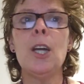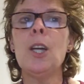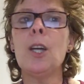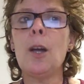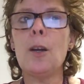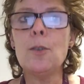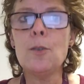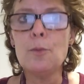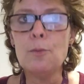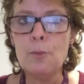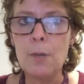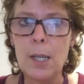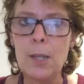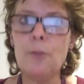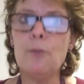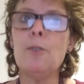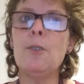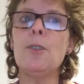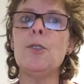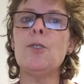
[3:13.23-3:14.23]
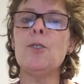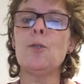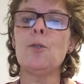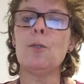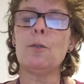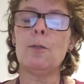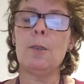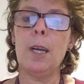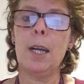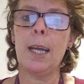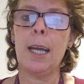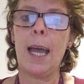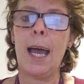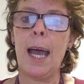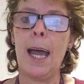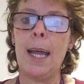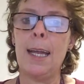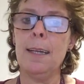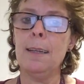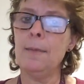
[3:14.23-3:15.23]
You're going to read through the story
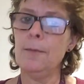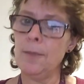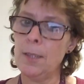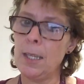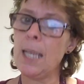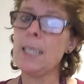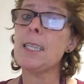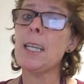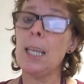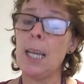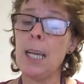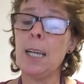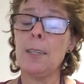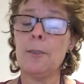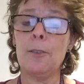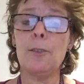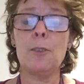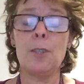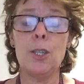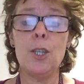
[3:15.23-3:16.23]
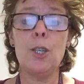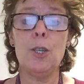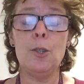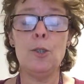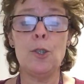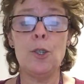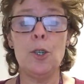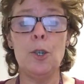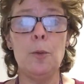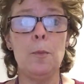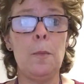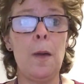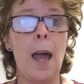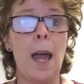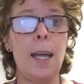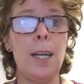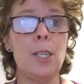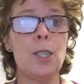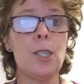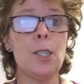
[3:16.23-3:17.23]
again. There's a link for a YouTube
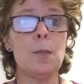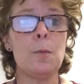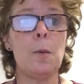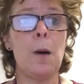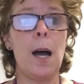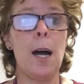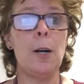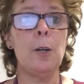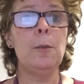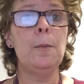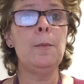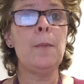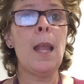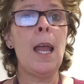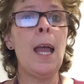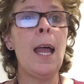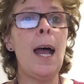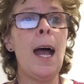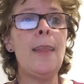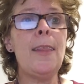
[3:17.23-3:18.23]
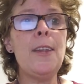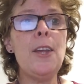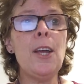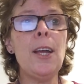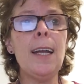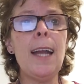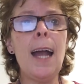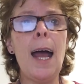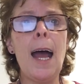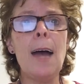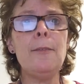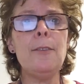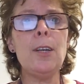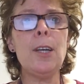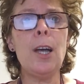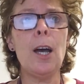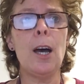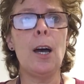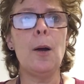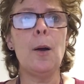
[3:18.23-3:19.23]
page as well. And then you're going to have
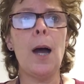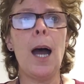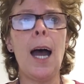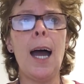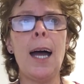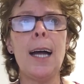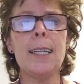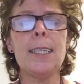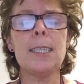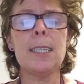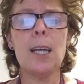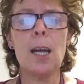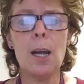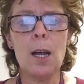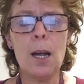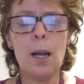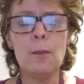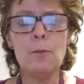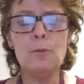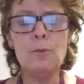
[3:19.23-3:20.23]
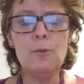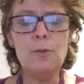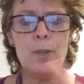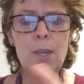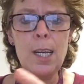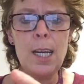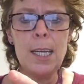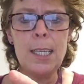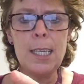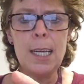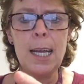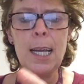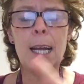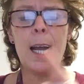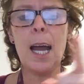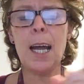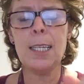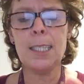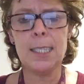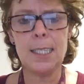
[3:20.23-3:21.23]
a go at reading
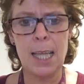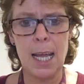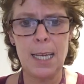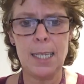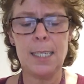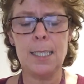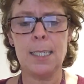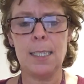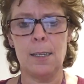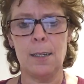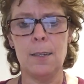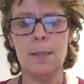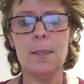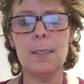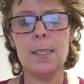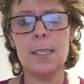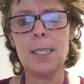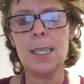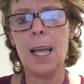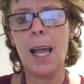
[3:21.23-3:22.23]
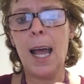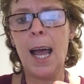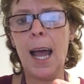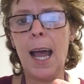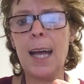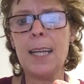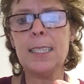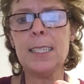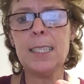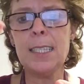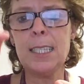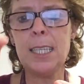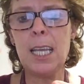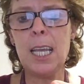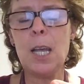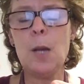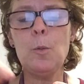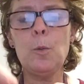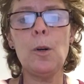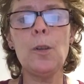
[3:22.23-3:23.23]
a sentence and
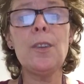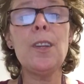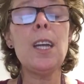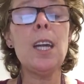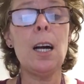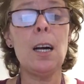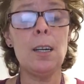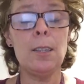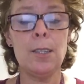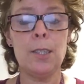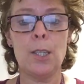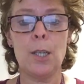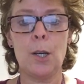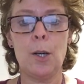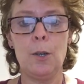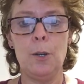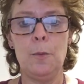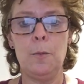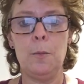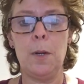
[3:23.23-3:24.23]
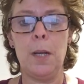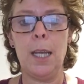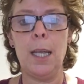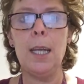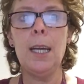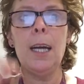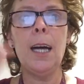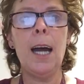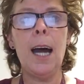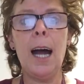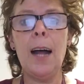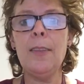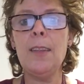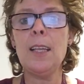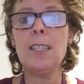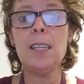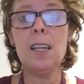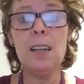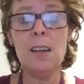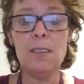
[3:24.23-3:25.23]
seeing what the answer could be. And
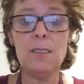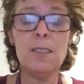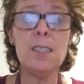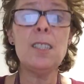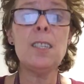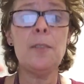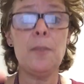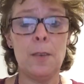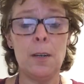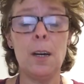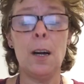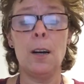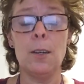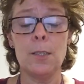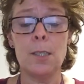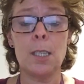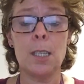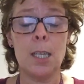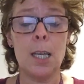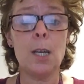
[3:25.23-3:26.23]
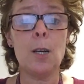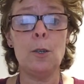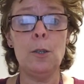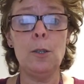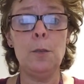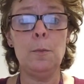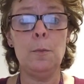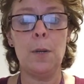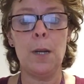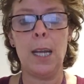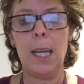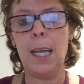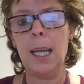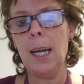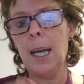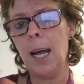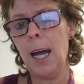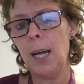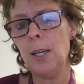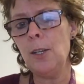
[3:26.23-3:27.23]
there's lots of different answers it could be.
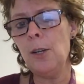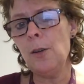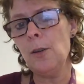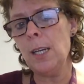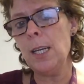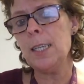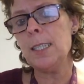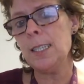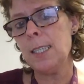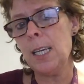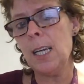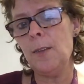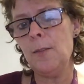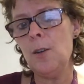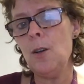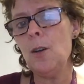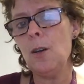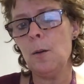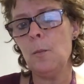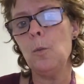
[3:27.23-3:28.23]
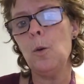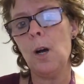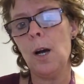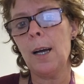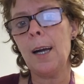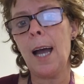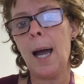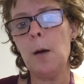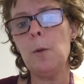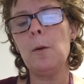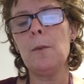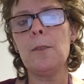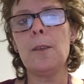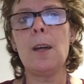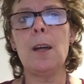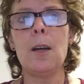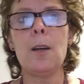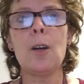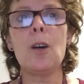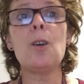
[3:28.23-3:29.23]
And you need to see if you can work out what
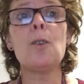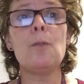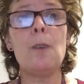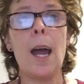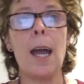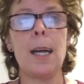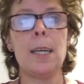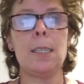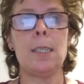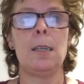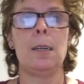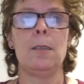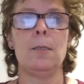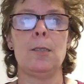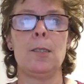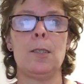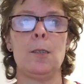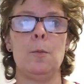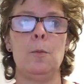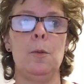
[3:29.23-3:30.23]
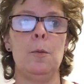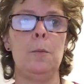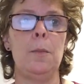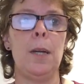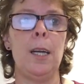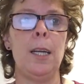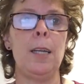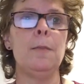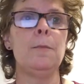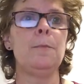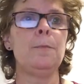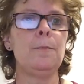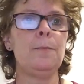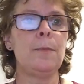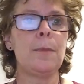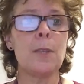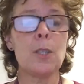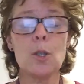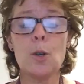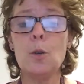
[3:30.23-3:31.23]
the correct answer will be.
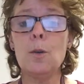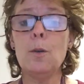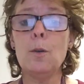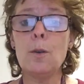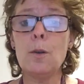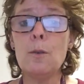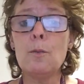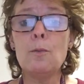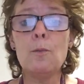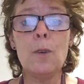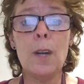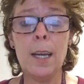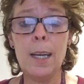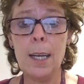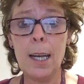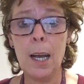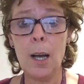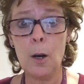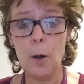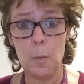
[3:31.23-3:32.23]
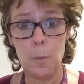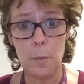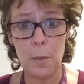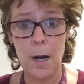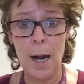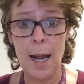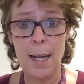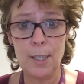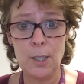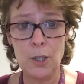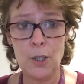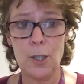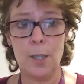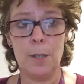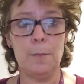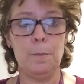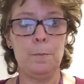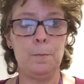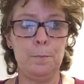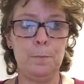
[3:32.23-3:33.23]
It's called reading
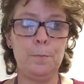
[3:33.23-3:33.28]
comprehension.